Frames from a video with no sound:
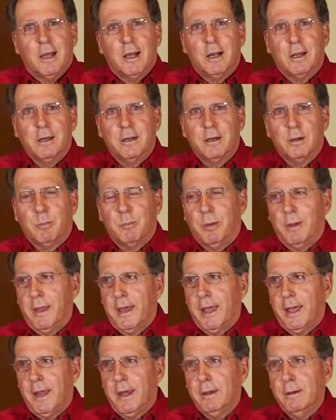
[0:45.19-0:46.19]
clear
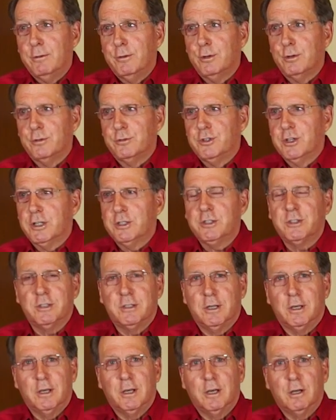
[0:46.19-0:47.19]
plan to
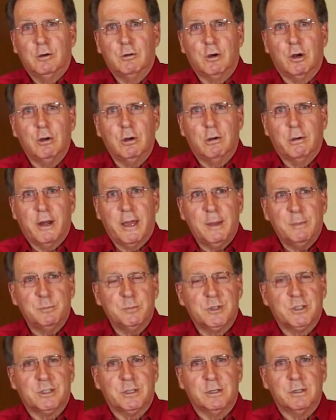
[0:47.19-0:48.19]
just uh, grow
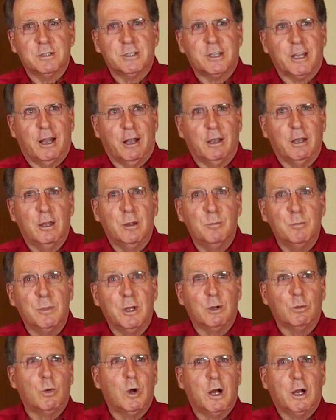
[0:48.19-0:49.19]
grapes and sell them
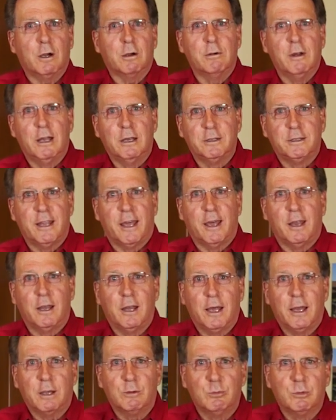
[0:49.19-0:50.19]
and walk around town
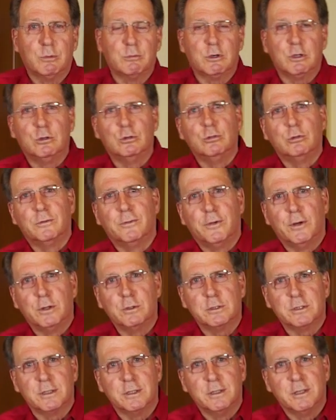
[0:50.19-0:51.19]
like we were cool
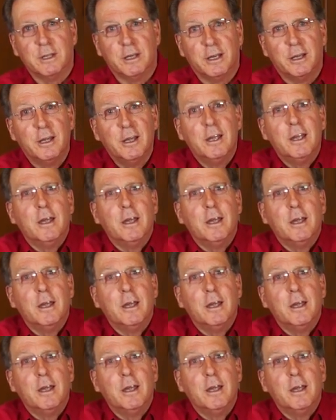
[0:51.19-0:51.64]
folks in the